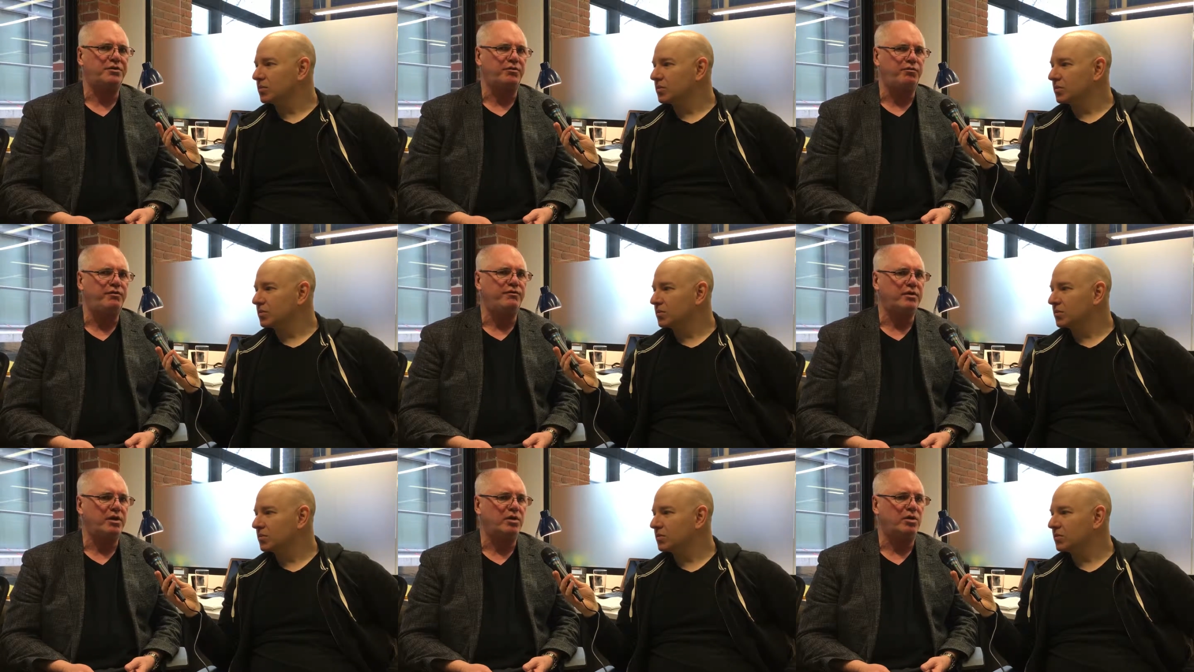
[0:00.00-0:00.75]
Speaker 1: It's,
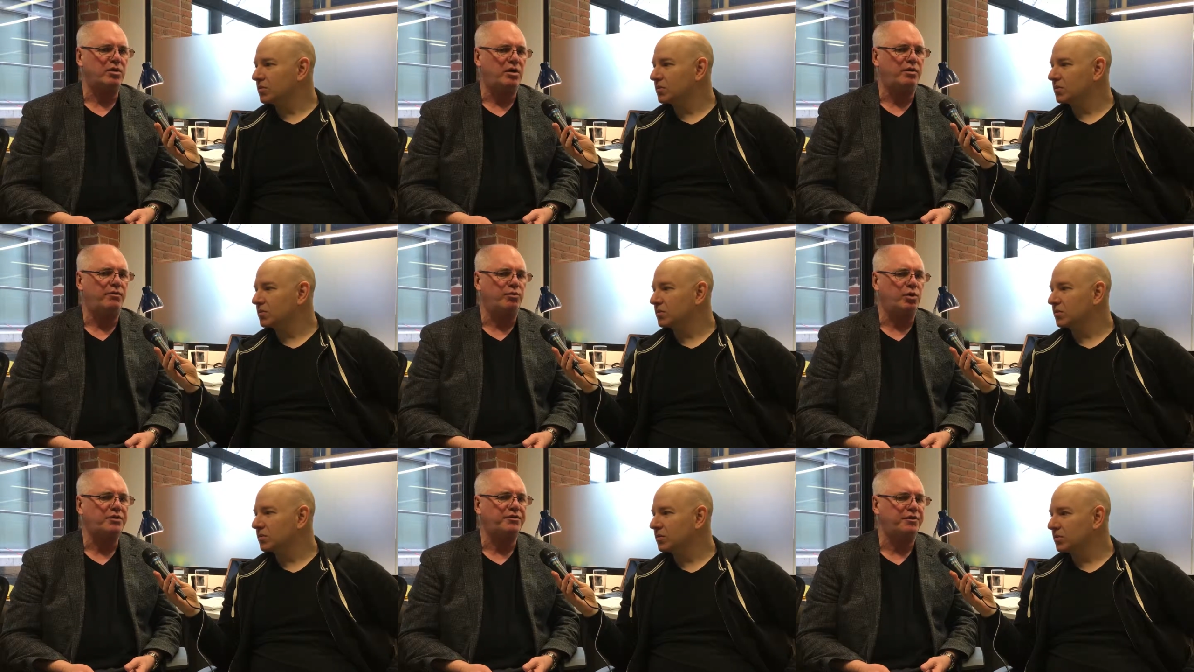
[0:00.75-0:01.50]
you know, it
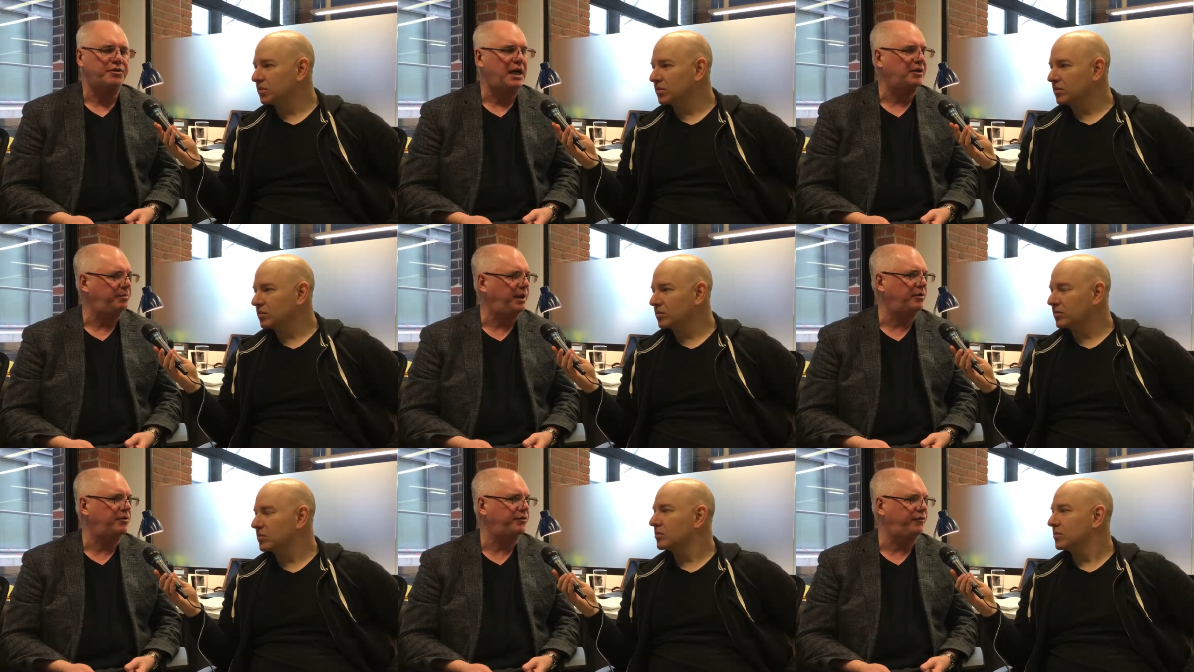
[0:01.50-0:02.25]
works in the
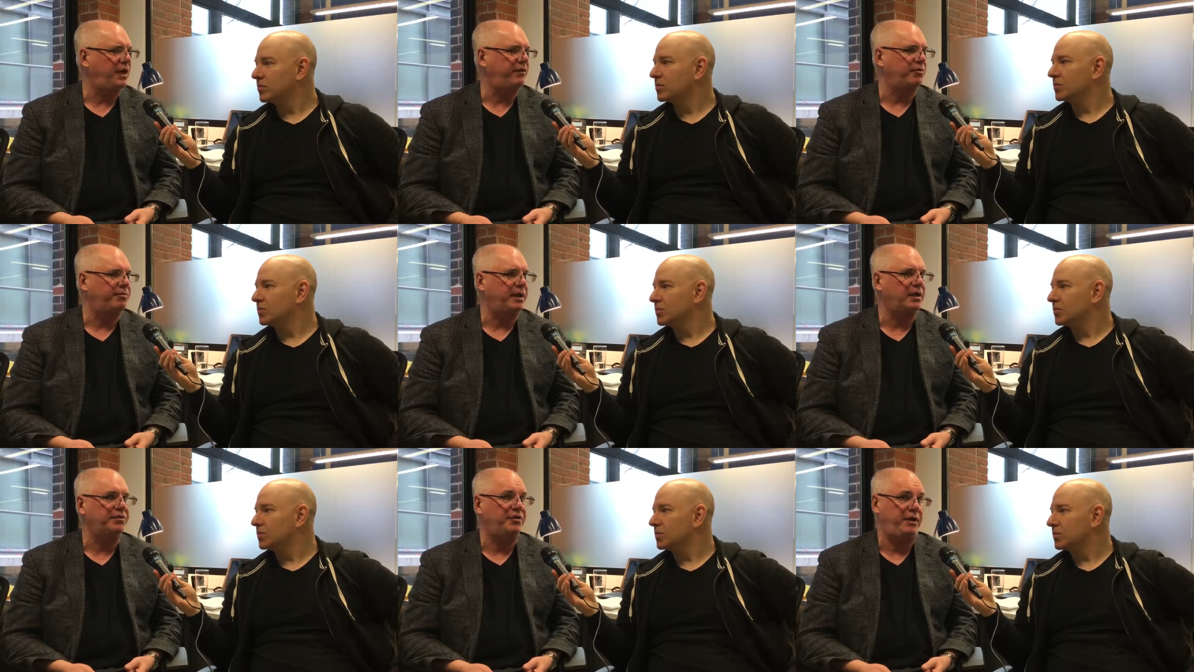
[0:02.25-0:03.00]
taxpayer's favor
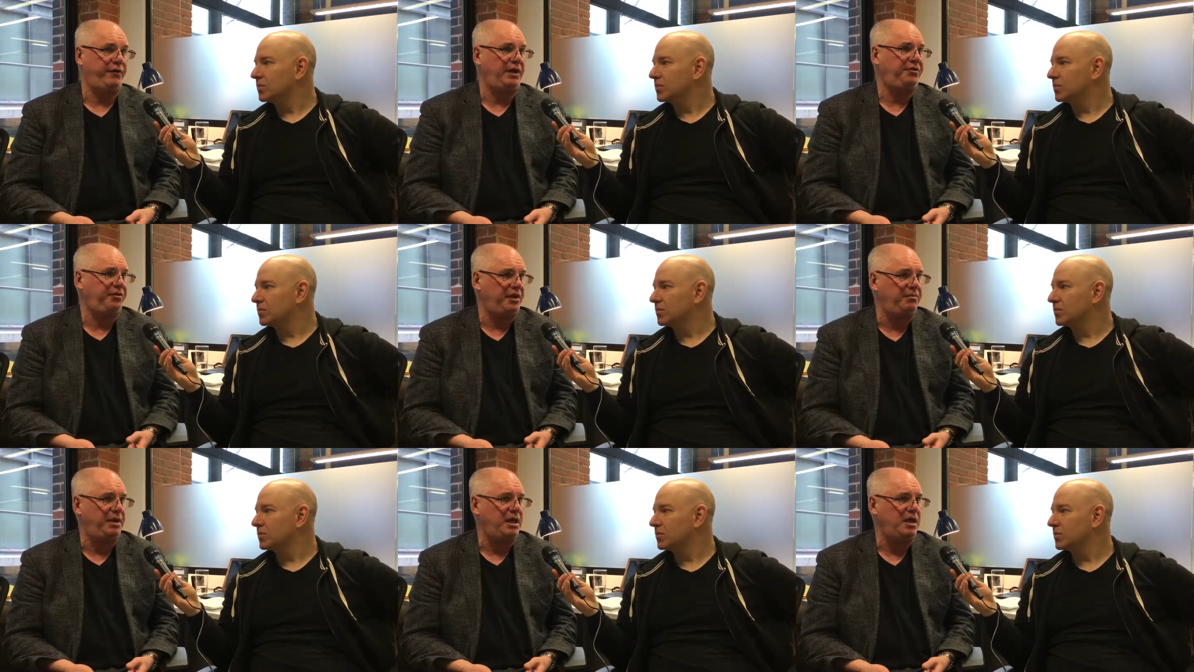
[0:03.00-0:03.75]
because they
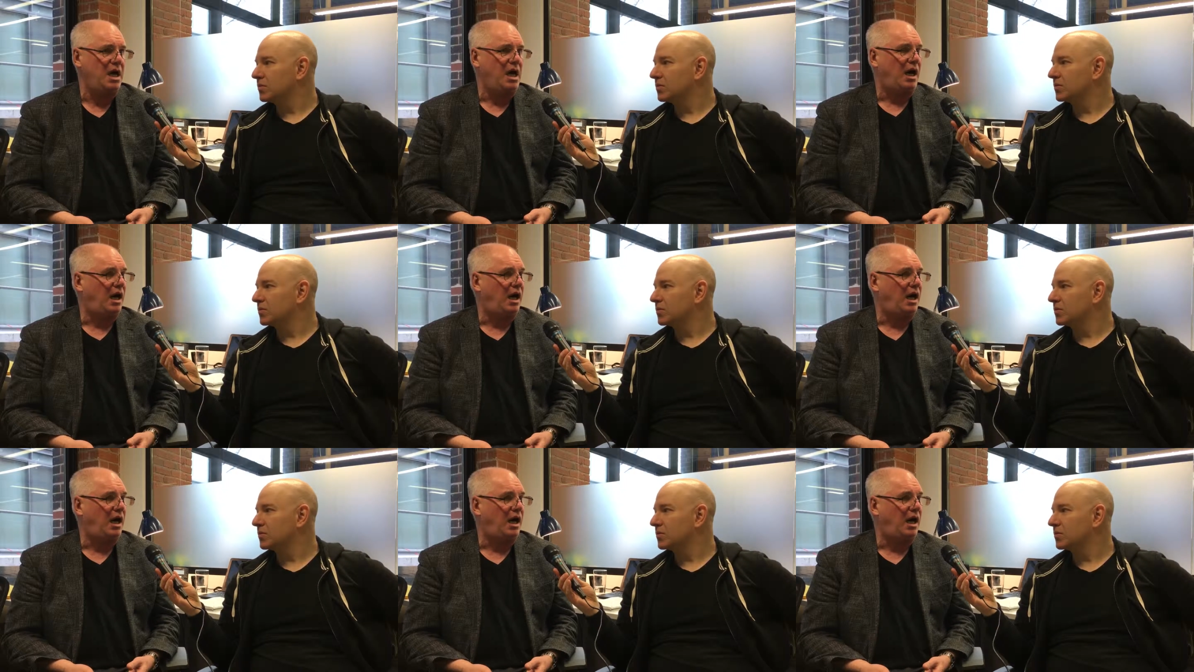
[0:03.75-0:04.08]
see me.